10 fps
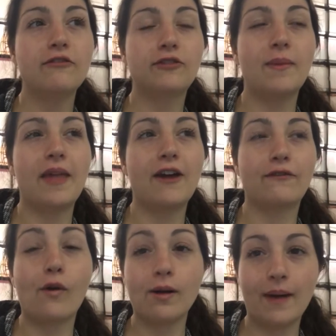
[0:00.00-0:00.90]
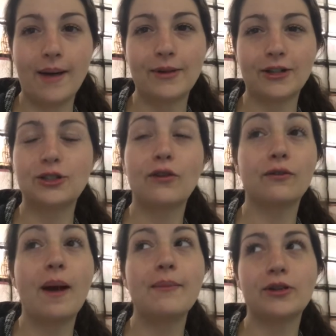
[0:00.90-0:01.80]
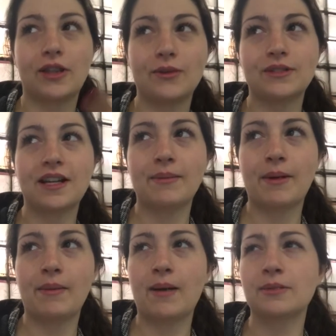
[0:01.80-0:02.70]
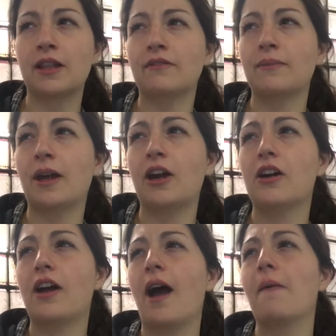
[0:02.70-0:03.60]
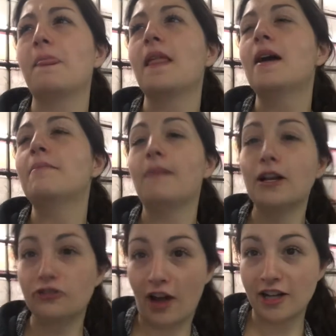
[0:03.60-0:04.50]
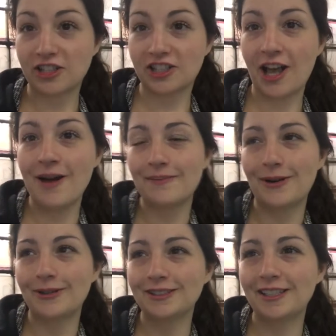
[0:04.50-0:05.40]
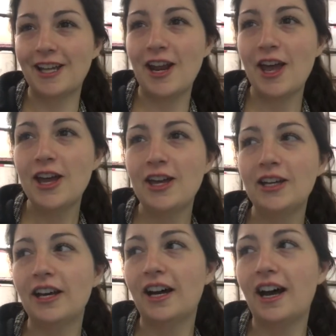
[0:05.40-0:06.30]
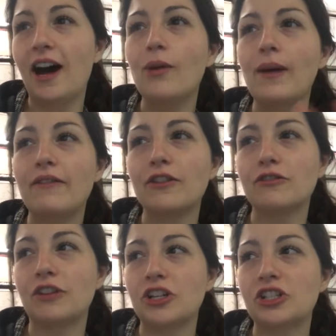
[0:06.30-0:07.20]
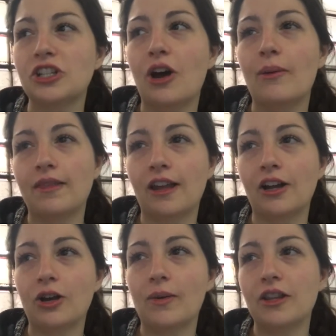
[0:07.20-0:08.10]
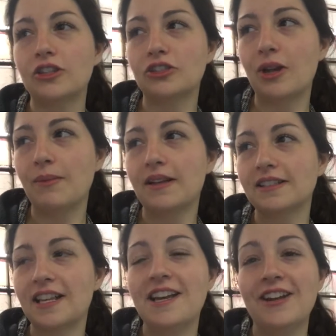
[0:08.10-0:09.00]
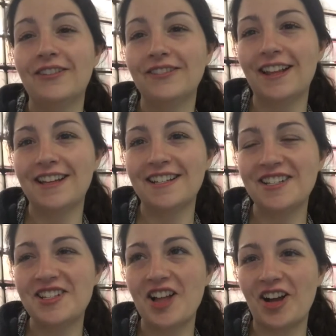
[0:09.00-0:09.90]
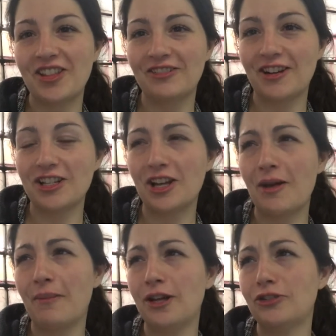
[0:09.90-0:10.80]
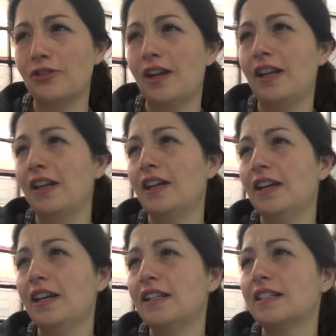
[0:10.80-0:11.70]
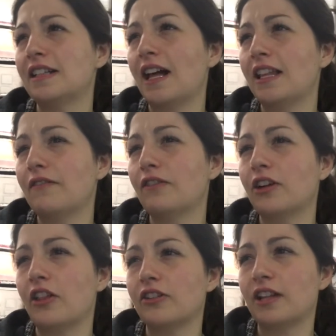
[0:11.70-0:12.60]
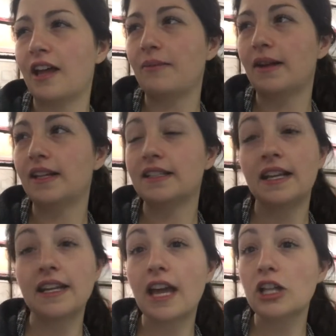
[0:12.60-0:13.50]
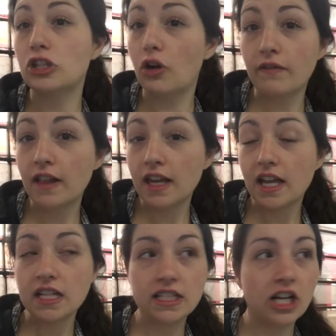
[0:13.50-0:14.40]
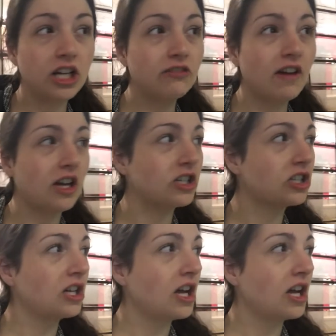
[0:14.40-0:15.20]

from there for my birthday. So for my birthday, I was going to get my mom something from there. Okay. My track just got posted. I'll wait for the rush to go and then I'll go on the train because I don't feel like getting stuck in the rush. And my train does not leave for another 10 minutes. And again, don't feel like getting stuck in a rush.